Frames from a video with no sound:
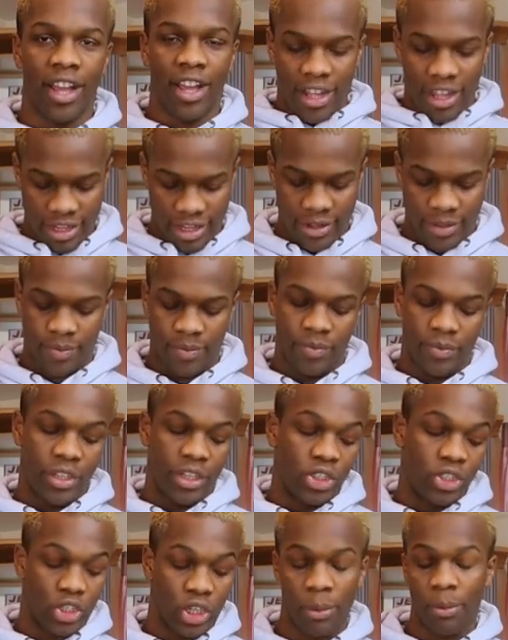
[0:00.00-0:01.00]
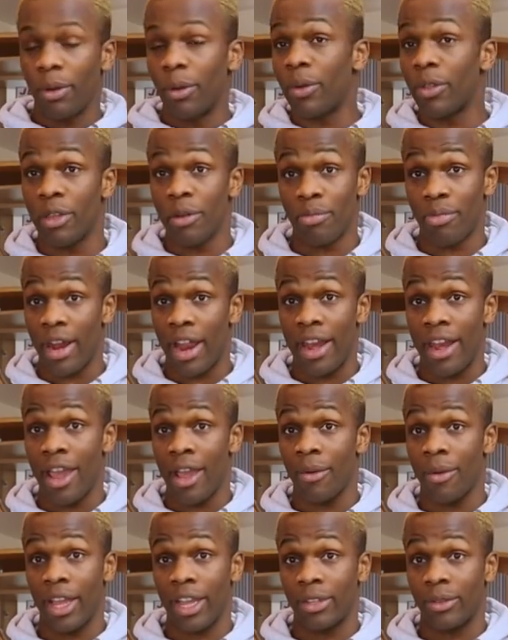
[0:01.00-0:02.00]
a jumper with a brand
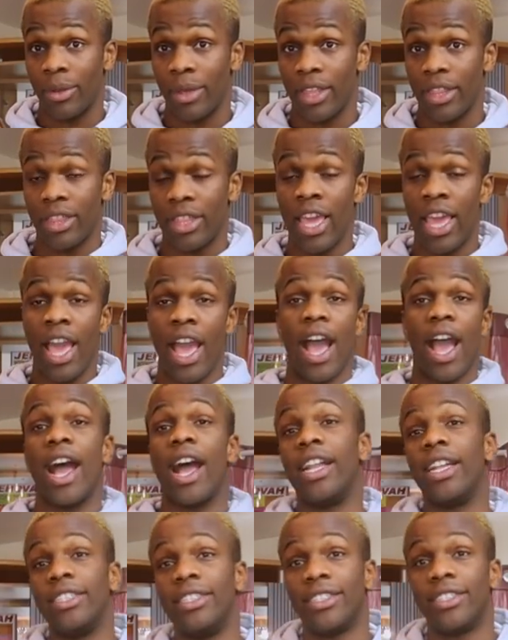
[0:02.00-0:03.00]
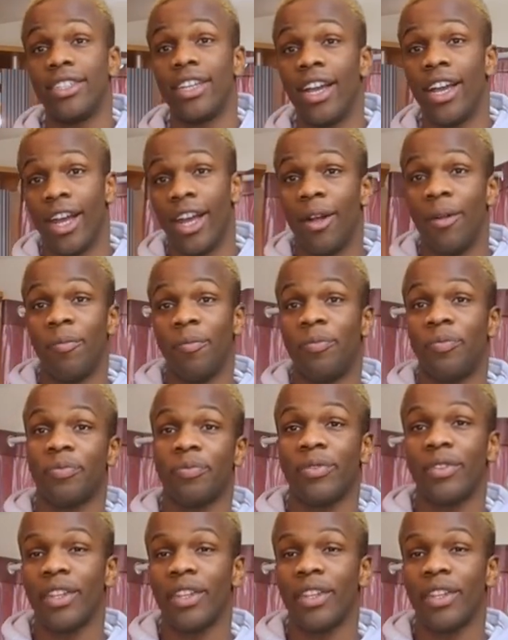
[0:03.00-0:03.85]
I worked with and um,